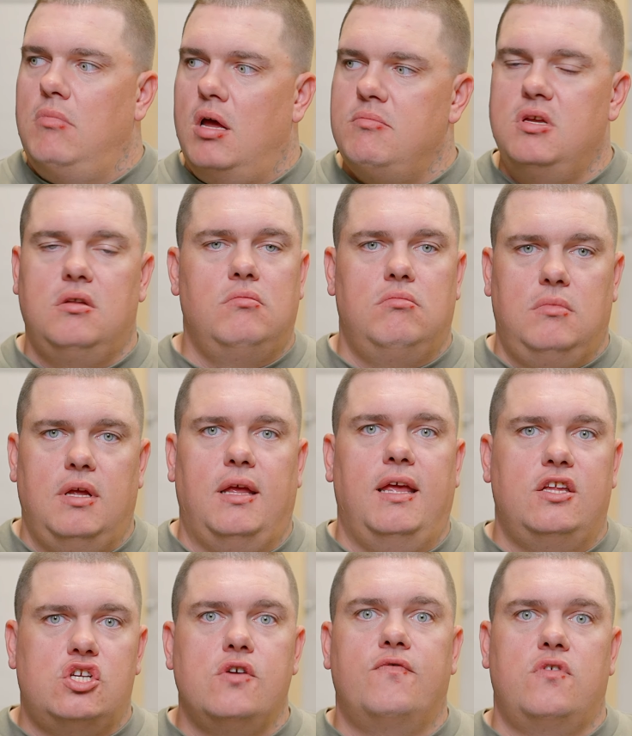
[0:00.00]
I mean,
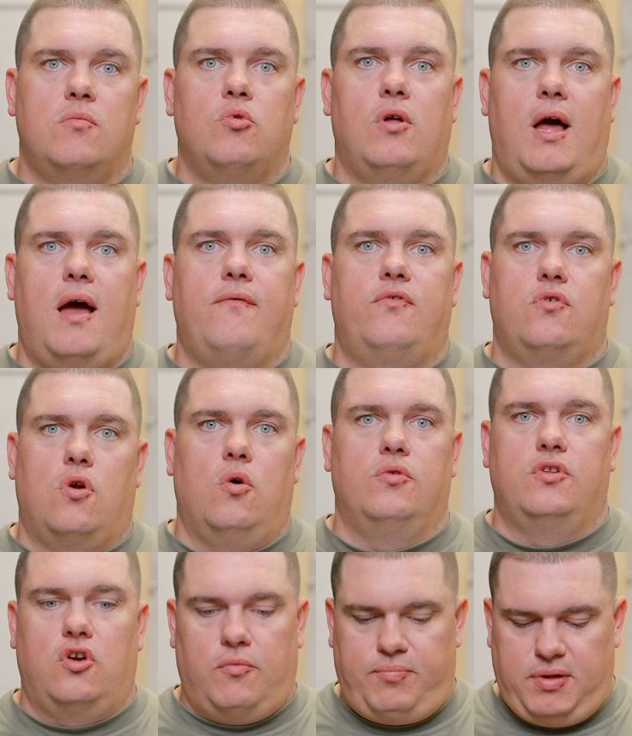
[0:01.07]
each of them will have their own
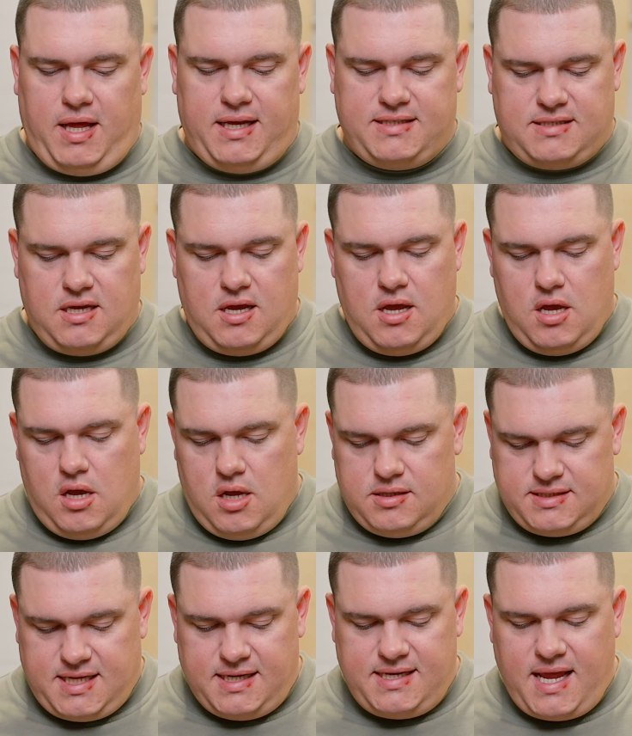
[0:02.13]
little place.
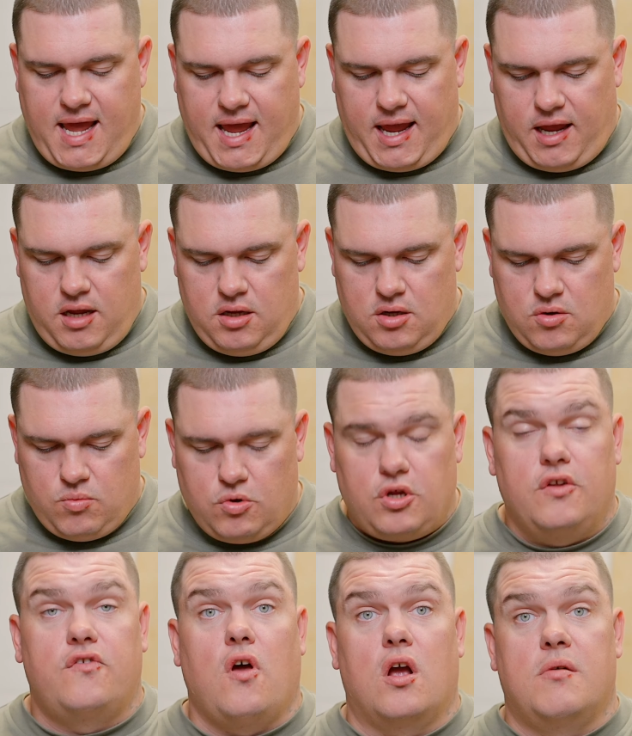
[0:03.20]
Today, we're
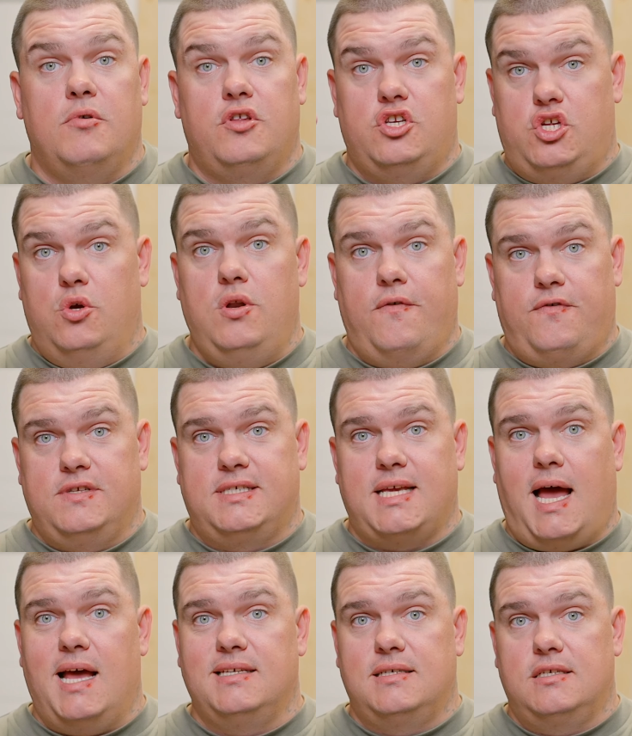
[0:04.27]
going to talk about the two different
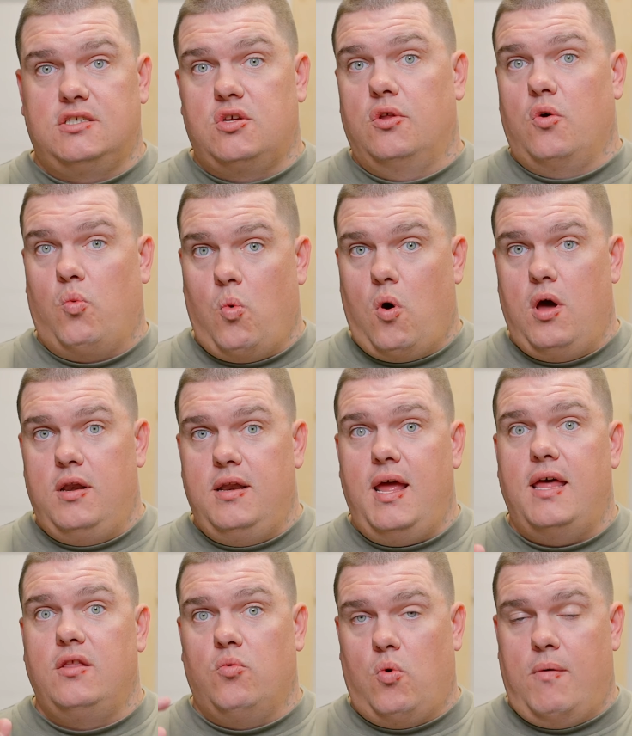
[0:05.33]
sizes, so the 1
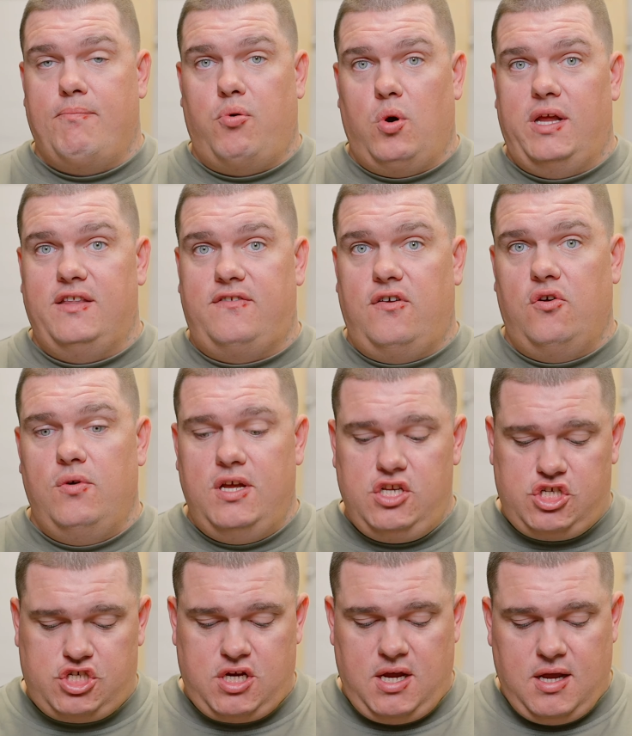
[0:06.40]
and the 1.2
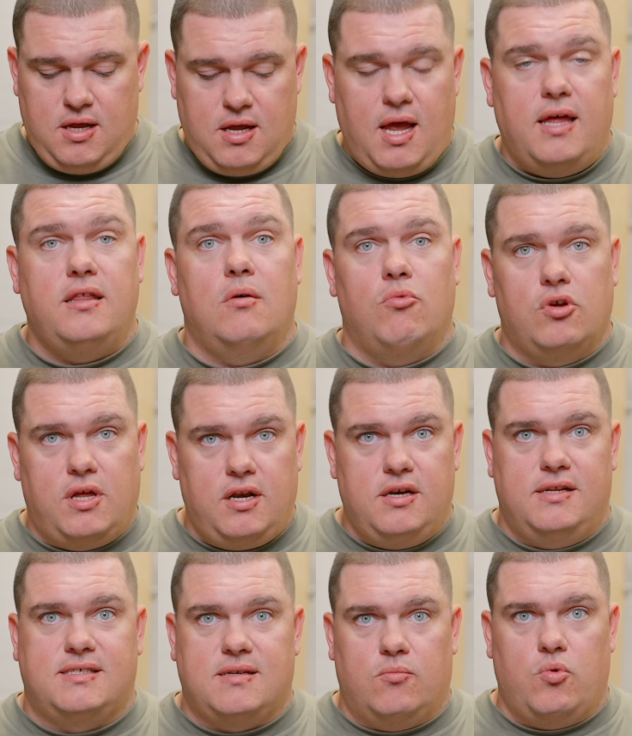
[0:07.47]
inch, and then we'll get
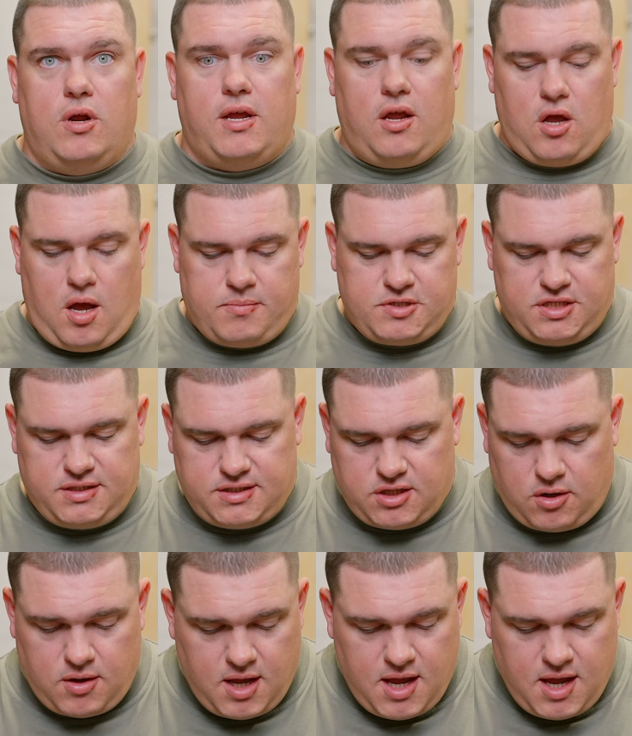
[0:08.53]
into some rigging options. So